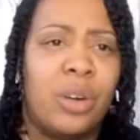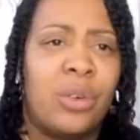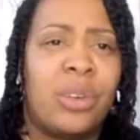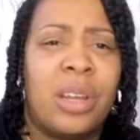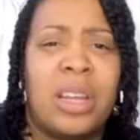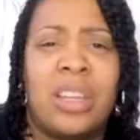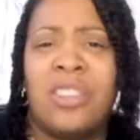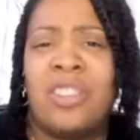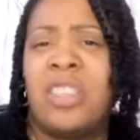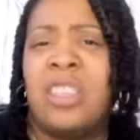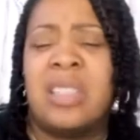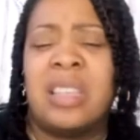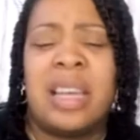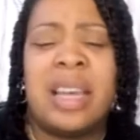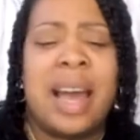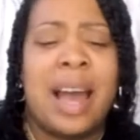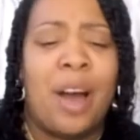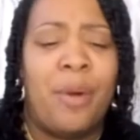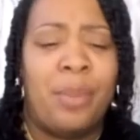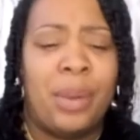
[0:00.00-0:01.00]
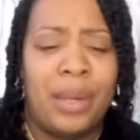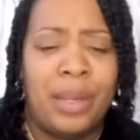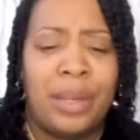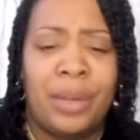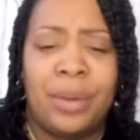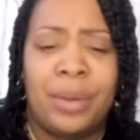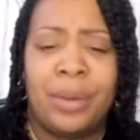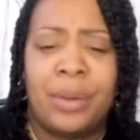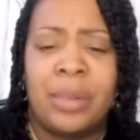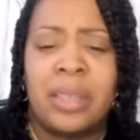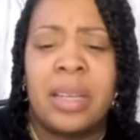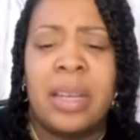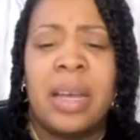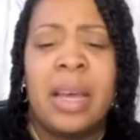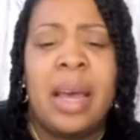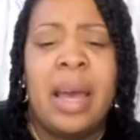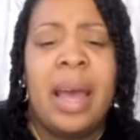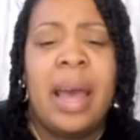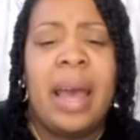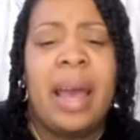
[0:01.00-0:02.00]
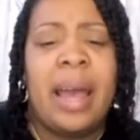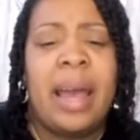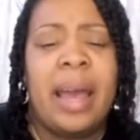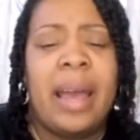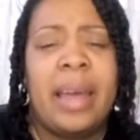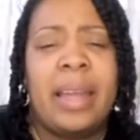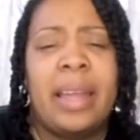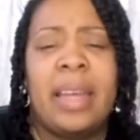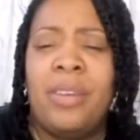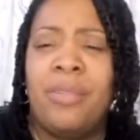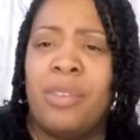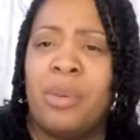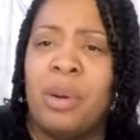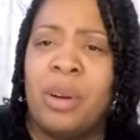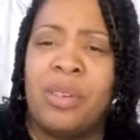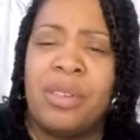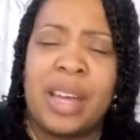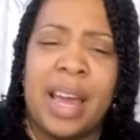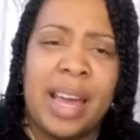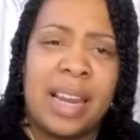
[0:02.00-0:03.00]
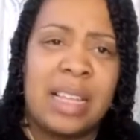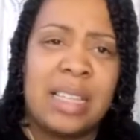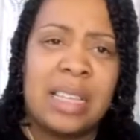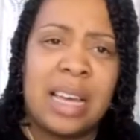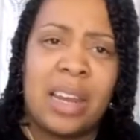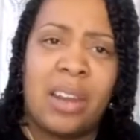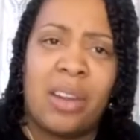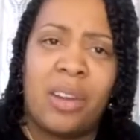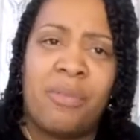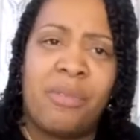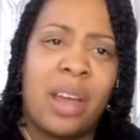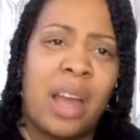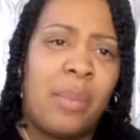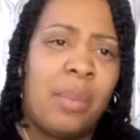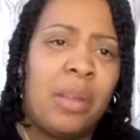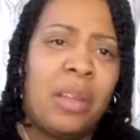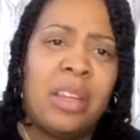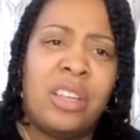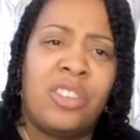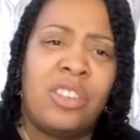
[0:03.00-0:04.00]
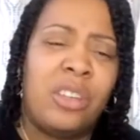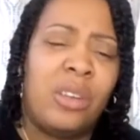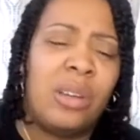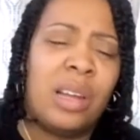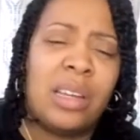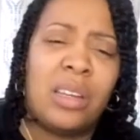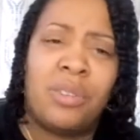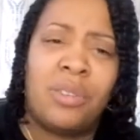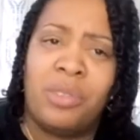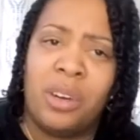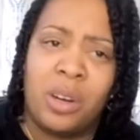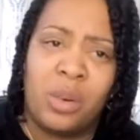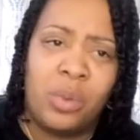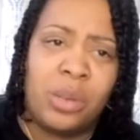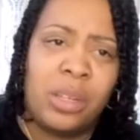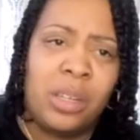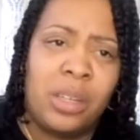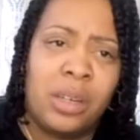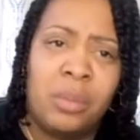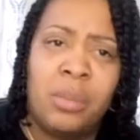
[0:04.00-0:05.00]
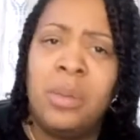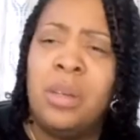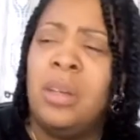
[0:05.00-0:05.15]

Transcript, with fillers: That she didn't say how many years, and he from her daddy's side of the family, and she don't like to fuck with him